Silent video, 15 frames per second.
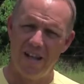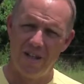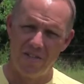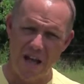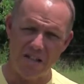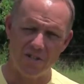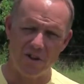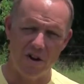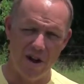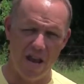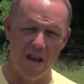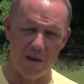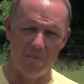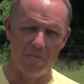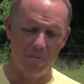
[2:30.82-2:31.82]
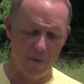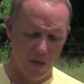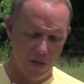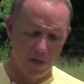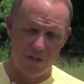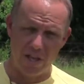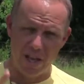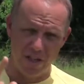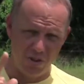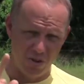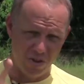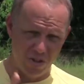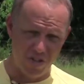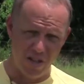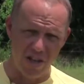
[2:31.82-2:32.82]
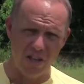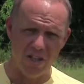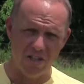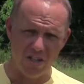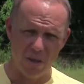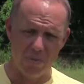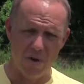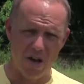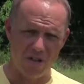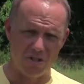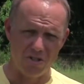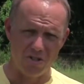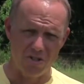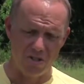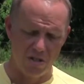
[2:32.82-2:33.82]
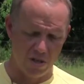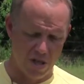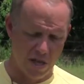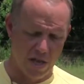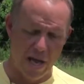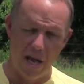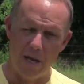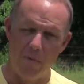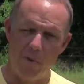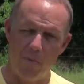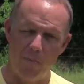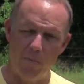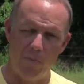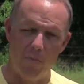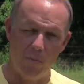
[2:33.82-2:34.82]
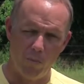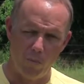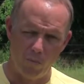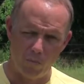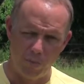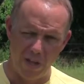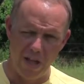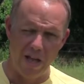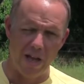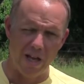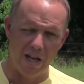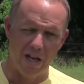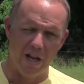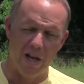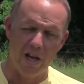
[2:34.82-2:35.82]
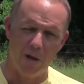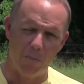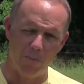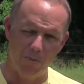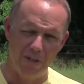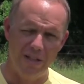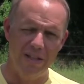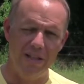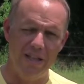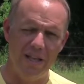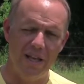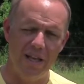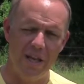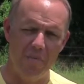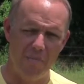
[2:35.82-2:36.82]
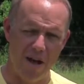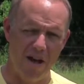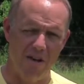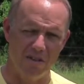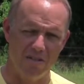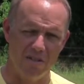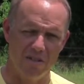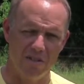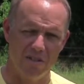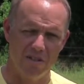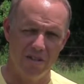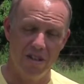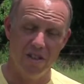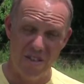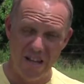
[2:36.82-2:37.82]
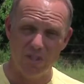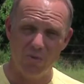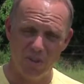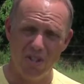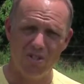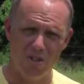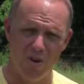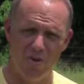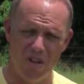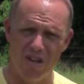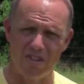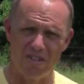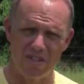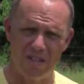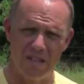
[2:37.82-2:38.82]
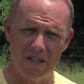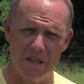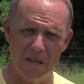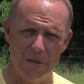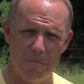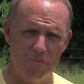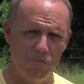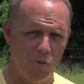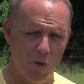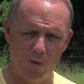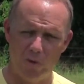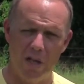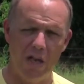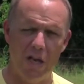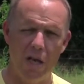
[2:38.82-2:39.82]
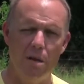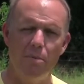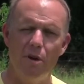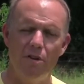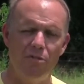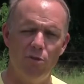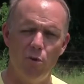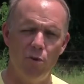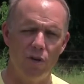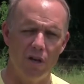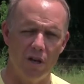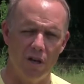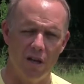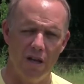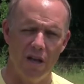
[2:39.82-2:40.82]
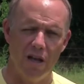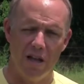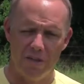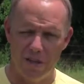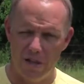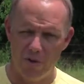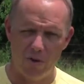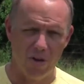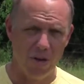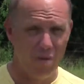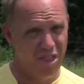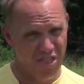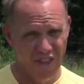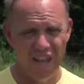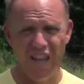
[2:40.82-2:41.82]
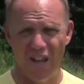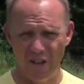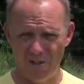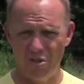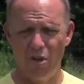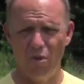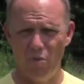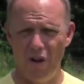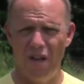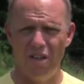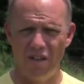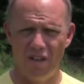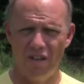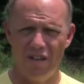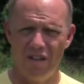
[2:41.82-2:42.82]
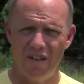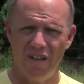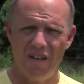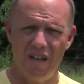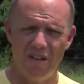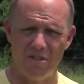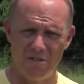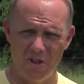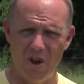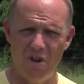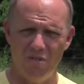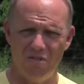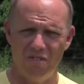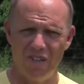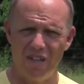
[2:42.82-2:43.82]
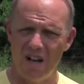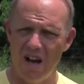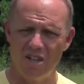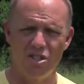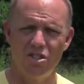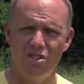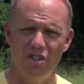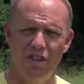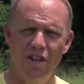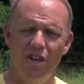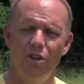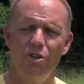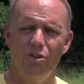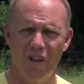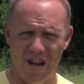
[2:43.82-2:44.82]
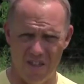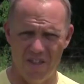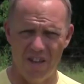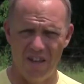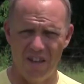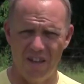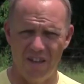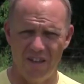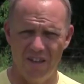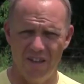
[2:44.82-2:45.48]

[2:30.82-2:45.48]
that's our aim, to get you to think in the subconscious and to be playing completely in balance. That's what the zone is. Don't let anybody fool you that you're going to be thinking a certain way in the zone. Consciously, you're not thinking.